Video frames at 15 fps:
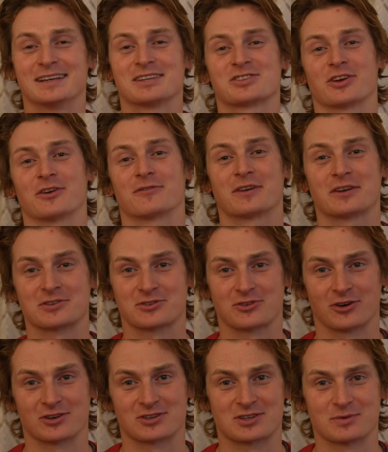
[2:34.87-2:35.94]
so fingers
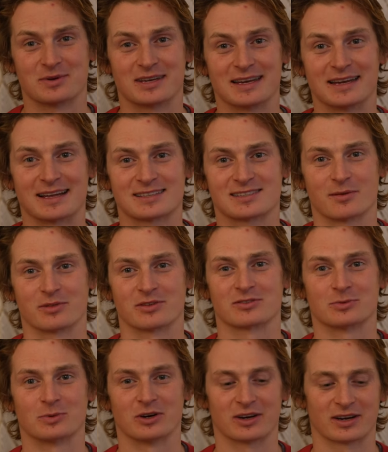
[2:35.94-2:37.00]
crossed we can get something
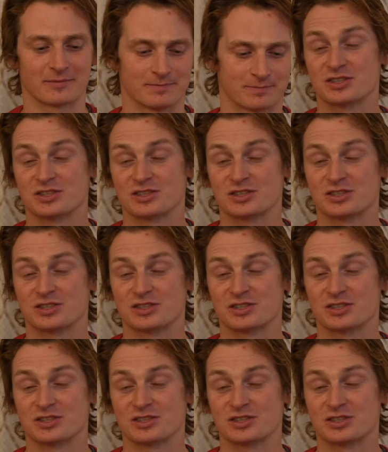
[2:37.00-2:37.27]
to work.